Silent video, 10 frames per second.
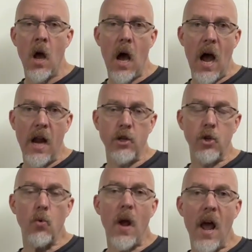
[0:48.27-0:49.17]
I
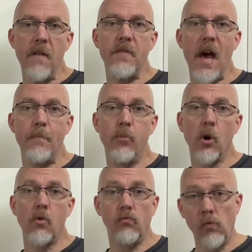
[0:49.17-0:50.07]
do have that
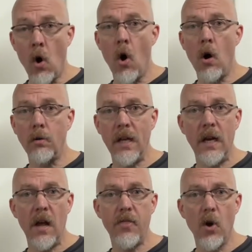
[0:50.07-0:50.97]
book raw, and
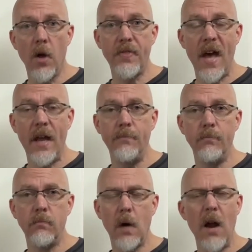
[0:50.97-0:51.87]
I thought that
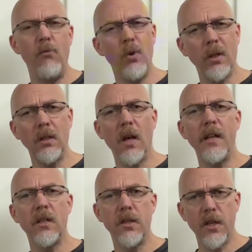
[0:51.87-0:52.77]
I really
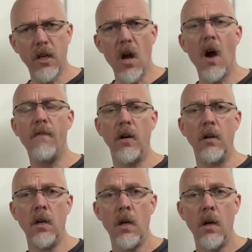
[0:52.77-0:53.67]
liked the cover.
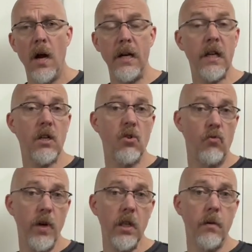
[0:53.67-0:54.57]
I didn't get to
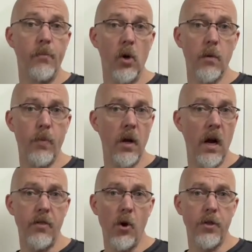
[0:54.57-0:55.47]
read the book, but
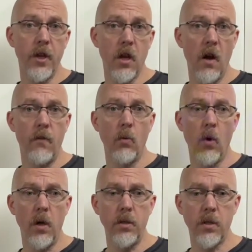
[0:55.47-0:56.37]
I thought the cover
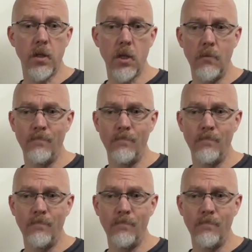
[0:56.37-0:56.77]
was,